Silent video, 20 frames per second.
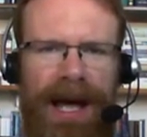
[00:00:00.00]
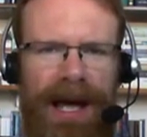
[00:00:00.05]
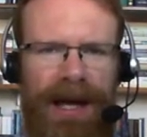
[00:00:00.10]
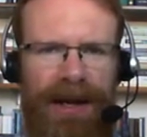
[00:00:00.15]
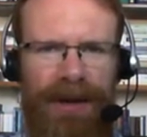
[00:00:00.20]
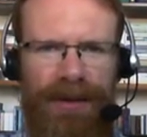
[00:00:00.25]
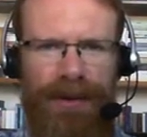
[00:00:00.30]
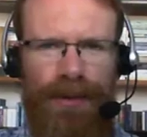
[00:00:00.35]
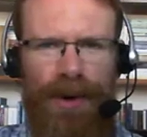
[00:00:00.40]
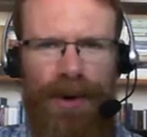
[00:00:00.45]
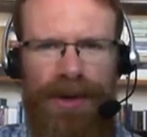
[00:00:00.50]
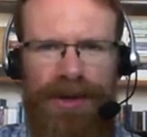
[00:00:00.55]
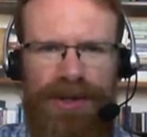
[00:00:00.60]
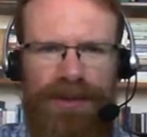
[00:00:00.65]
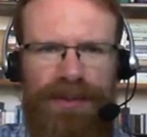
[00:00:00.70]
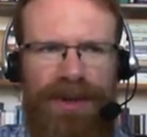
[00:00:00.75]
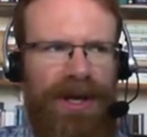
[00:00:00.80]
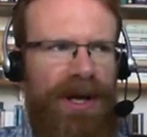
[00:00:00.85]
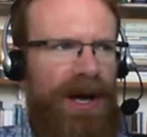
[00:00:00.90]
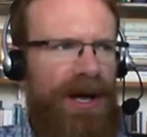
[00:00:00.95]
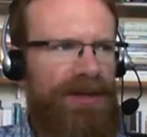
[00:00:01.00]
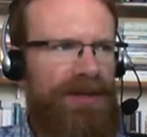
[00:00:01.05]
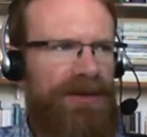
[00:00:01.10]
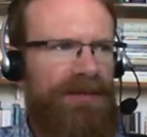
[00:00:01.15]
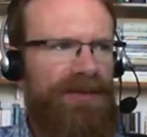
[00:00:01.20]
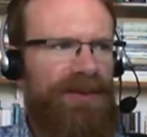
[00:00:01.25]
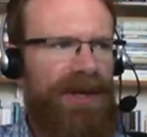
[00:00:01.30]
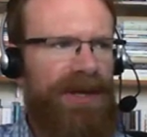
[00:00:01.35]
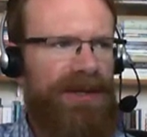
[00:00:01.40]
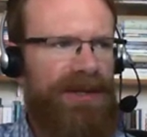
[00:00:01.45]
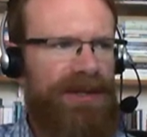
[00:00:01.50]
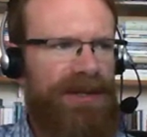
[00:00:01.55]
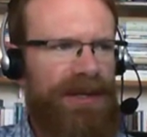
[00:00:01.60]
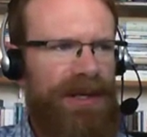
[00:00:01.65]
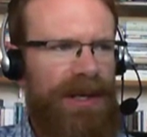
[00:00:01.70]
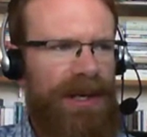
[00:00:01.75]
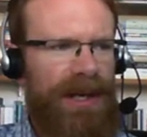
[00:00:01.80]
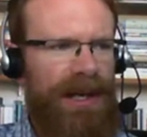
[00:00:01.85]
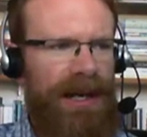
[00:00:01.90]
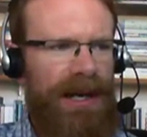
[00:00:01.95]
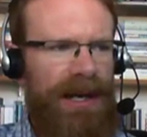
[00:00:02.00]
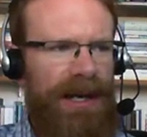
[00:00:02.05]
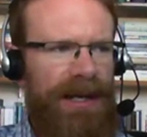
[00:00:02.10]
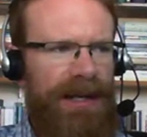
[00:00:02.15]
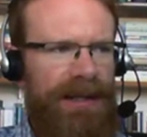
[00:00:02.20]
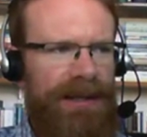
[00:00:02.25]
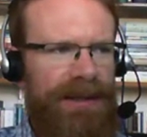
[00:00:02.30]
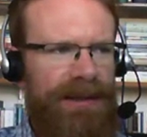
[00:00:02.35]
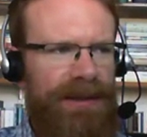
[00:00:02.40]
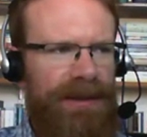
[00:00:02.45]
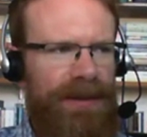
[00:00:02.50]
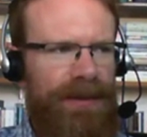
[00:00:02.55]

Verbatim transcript: In other words, because of this uh,